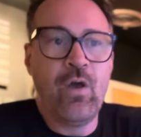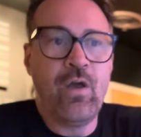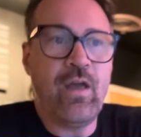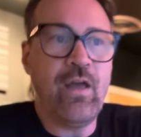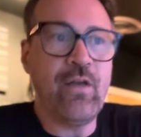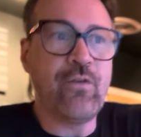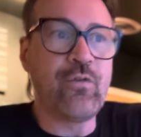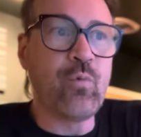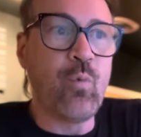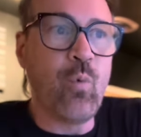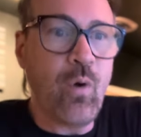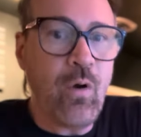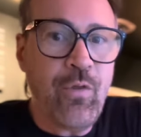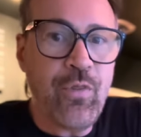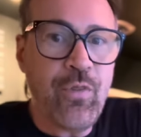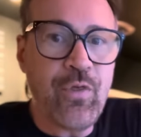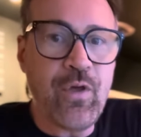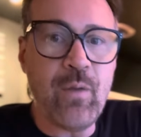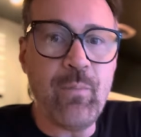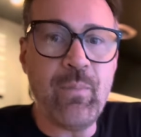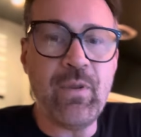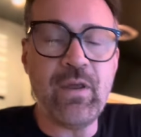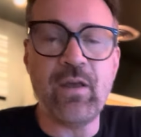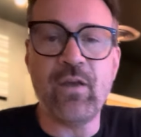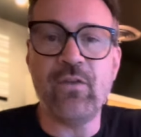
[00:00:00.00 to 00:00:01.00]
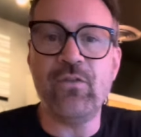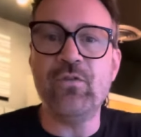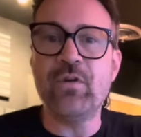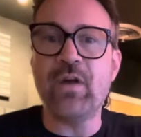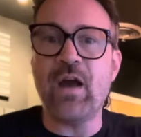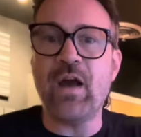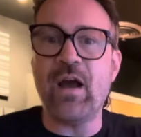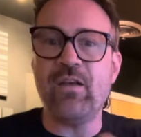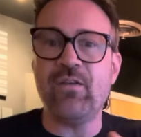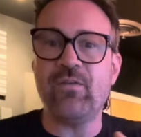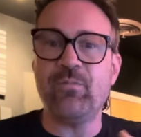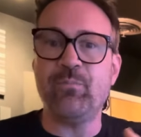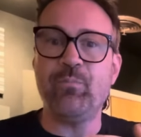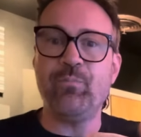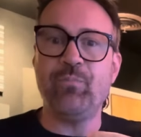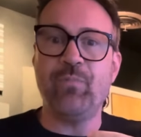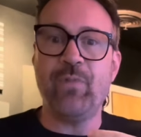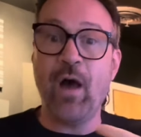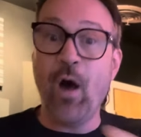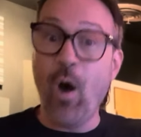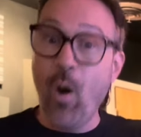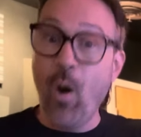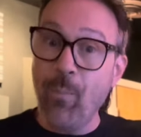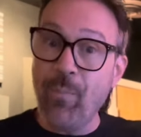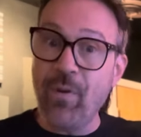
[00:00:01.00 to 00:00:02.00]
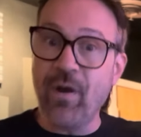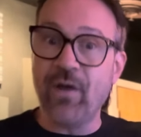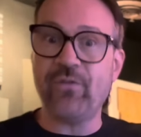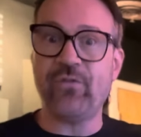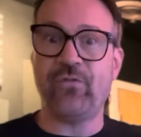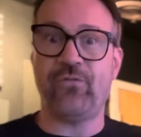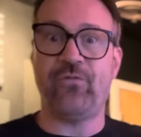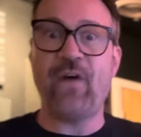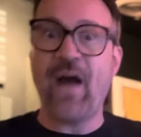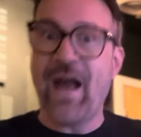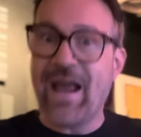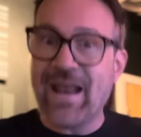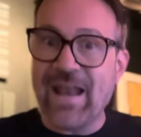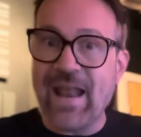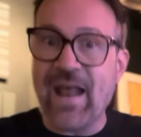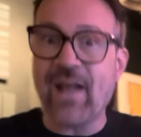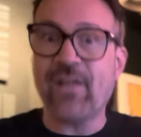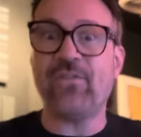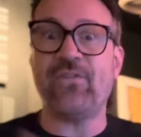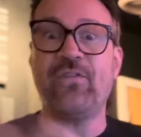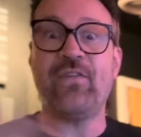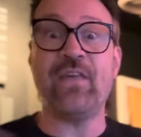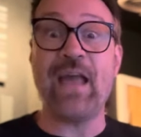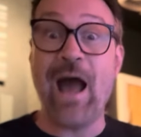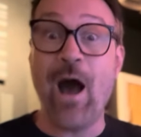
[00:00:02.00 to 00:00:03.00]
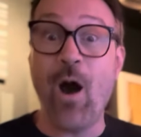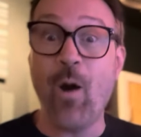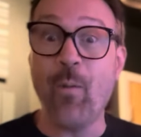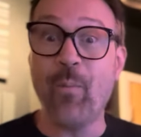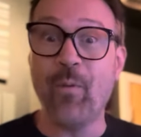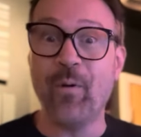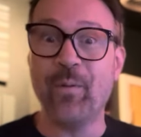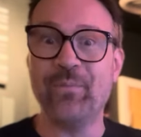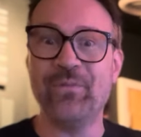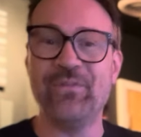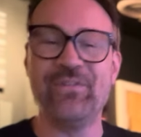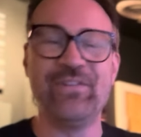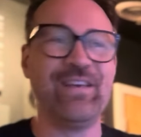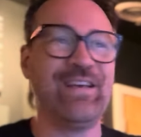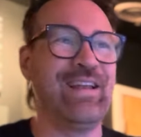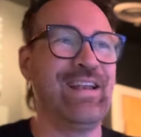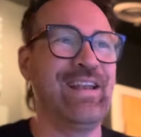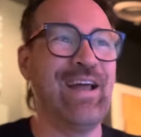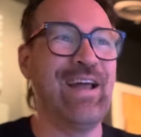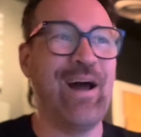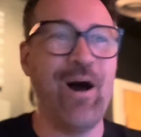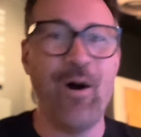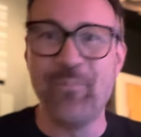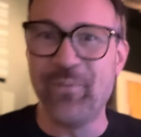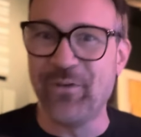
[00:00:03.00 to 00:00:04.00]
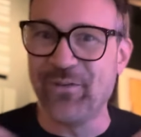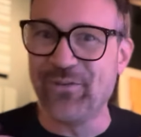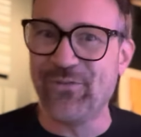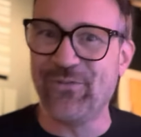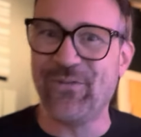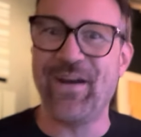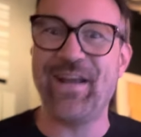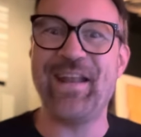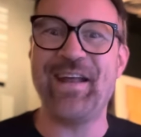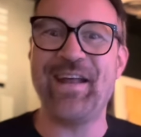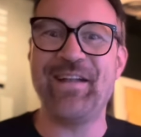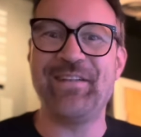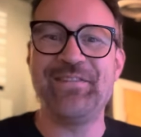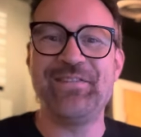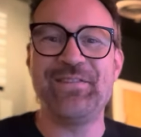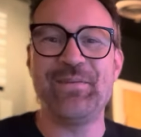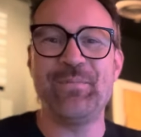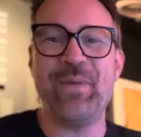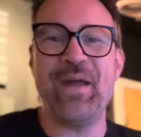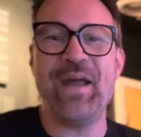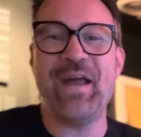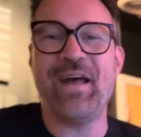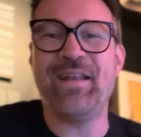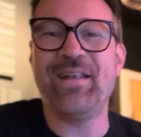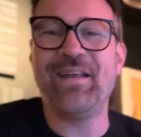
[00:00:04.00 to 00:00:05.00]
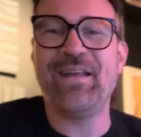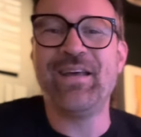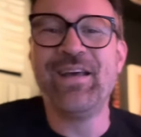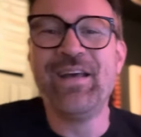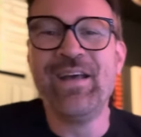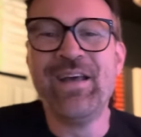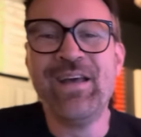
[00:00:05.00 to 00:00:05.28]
It's worth it because you guys help us finance the albums and help us finance the band.